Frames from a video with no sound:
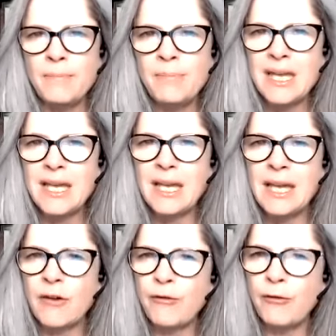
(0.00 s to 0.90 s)

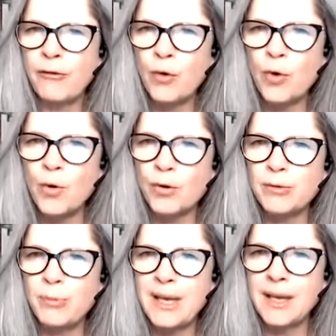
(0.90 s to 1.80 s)
being a
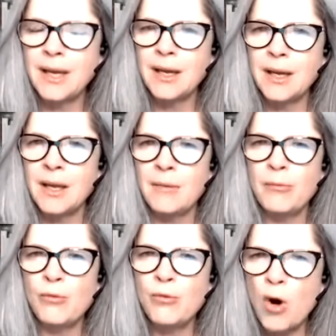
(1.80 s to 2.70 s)
fraud, being
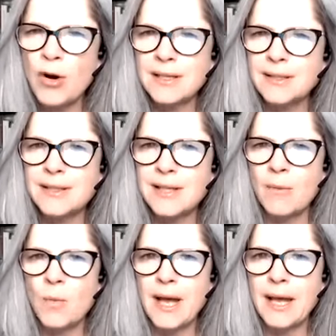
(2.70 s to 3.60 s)
wrong in
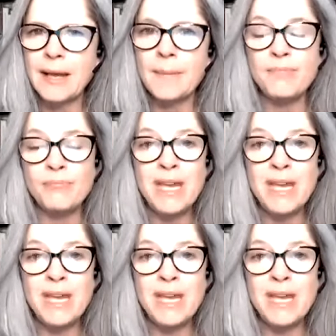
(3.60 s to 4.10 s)
some way,